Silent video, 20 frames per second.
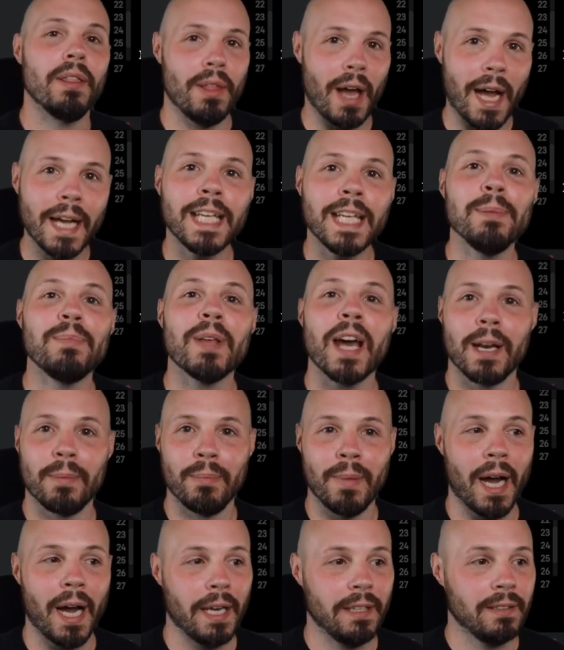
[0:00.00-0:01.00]
I keep that in
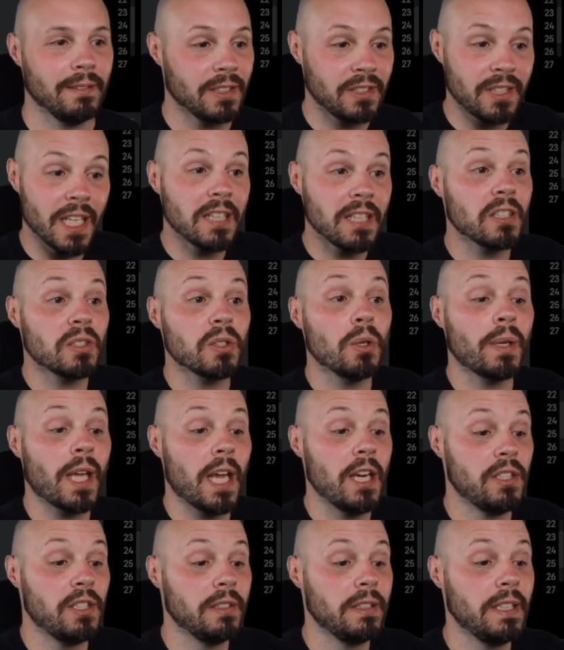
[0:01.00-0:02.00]
mind. Let's take this
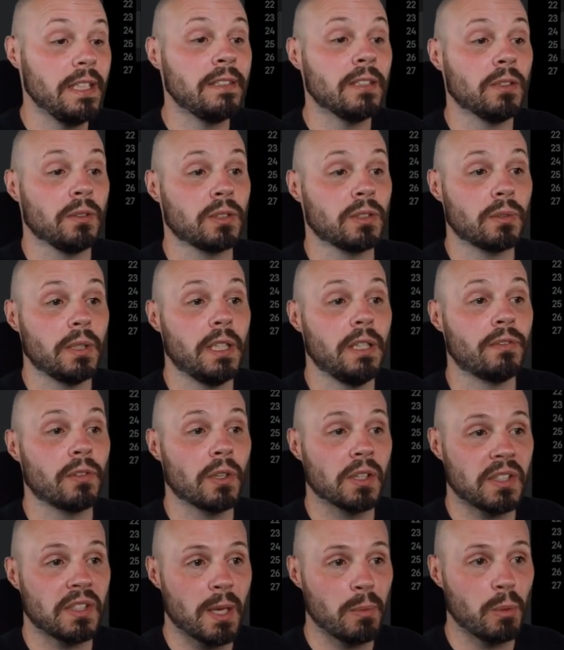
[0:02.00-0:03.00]
location detail screen, for
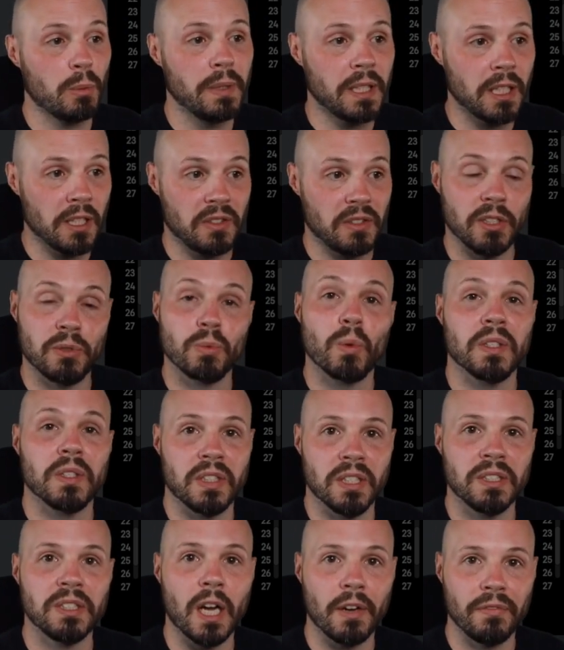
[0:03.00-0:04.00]
example, because this was
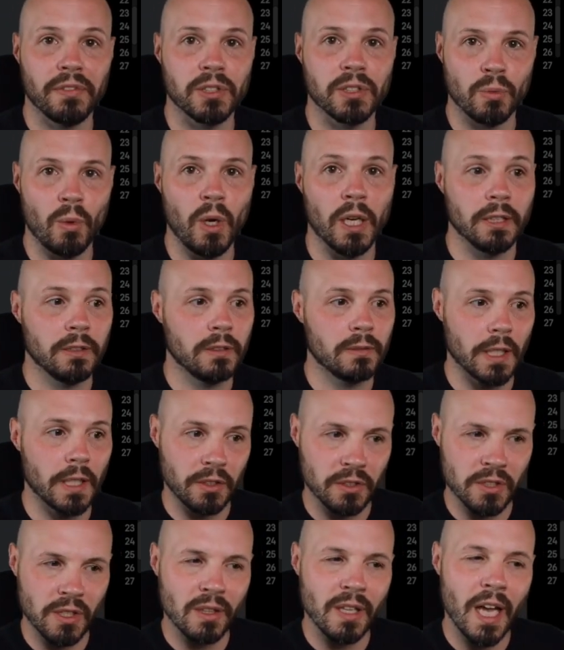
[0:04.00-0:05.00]
the toughest one, right?
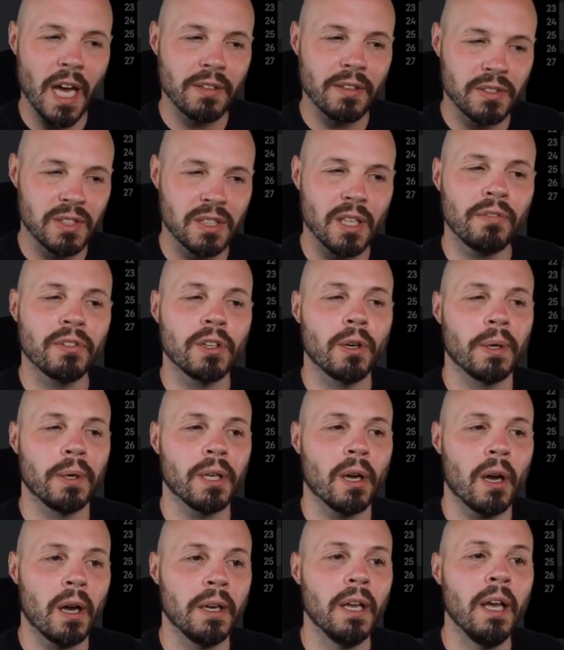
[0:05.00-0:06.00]
There's a lot of stuff going
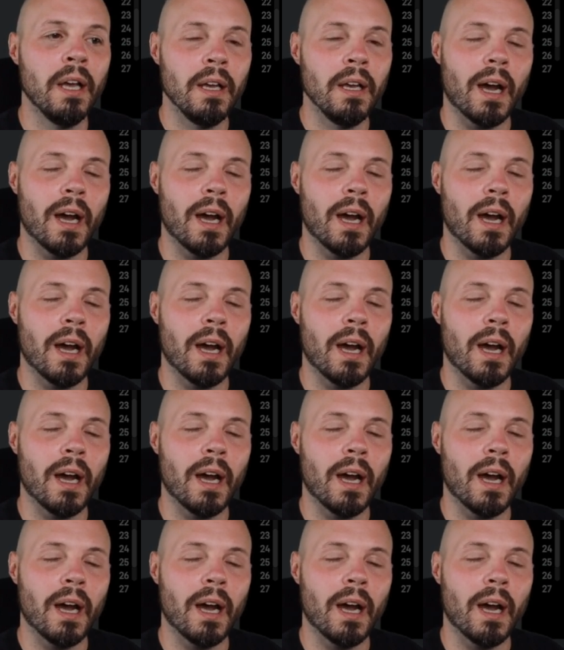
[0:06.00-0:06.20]
on.